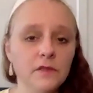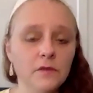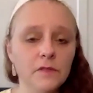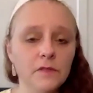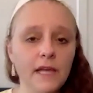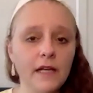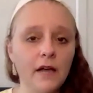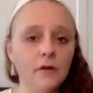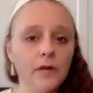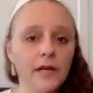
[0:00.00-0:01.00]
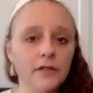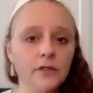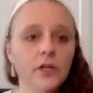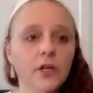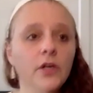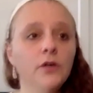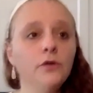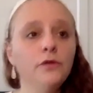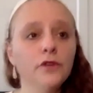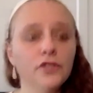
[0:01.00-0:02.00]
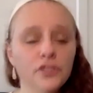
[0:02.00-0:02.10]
It was my chiropractor who first